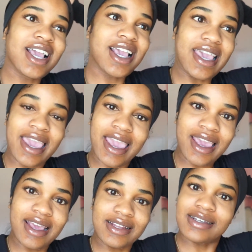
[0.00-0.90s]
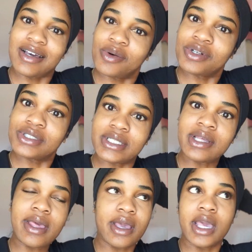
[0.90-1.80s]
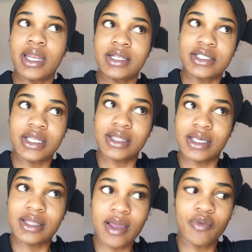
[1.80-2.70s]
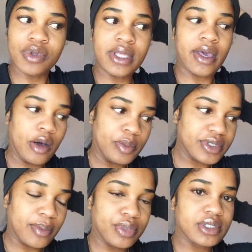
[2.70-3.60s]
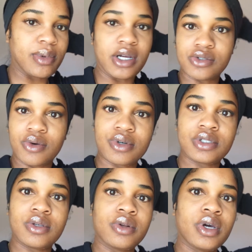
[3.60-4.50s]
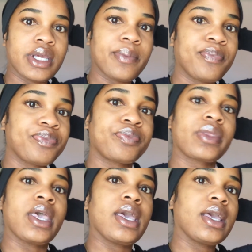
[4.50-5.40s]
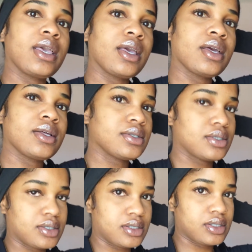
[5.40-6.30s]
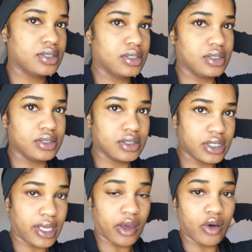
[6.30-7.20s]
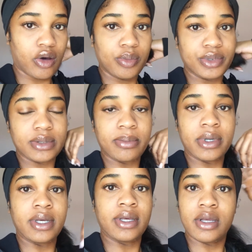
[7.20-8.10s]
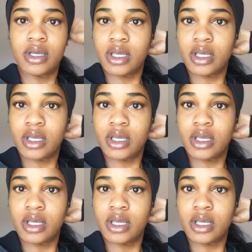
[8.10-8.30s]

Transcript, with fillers: can't. I don't understand. Like, and there's nothing that really helps. I put some hydrocortisone on it and it helped but